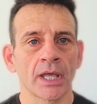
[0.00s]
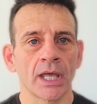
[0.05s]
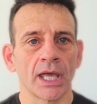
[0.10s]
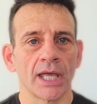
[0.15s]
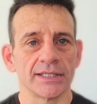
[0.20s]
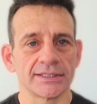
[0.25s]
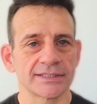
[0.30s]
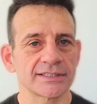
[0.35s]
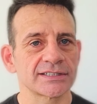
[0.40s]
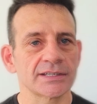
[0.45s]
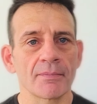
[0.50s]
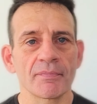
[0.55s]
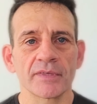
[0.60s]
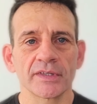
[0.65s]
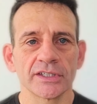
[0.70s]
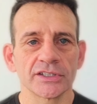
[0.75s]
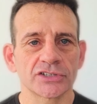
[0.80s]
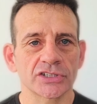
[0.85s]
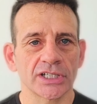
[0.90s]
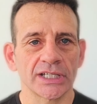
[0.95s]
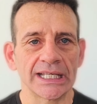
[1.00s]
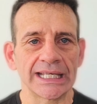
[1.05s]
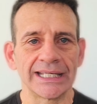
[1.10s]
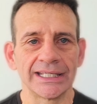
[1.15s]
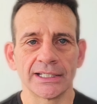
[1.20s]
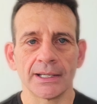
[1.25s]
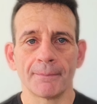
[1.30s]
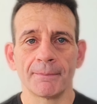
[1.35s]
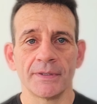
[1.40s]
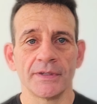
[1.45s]
Is this something that's going to
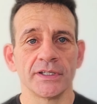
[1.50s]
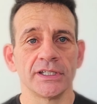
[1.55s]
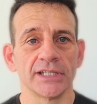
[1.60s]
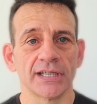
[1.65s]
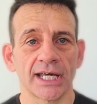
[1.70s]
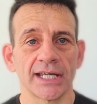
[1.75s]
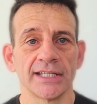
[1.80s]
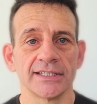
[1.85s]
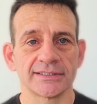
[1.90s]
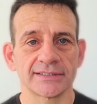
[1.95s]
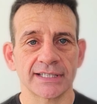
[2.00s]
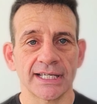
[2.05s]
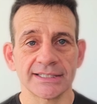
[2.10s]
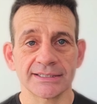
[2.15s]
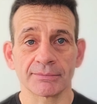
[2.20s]
end up in the United States?